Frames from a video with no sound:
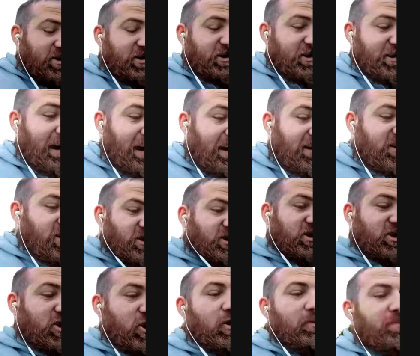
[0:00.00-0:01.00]
onto the likes of the
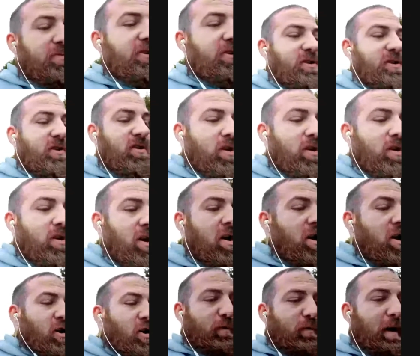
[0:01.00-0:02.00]
subs.
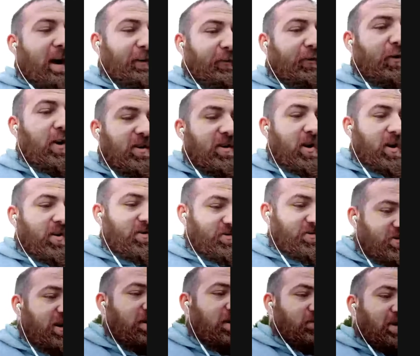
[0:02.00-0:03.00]
Rashford
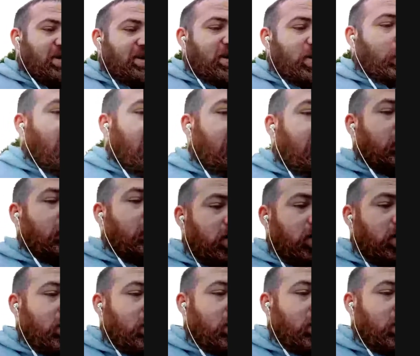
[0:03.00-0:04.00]
did really well.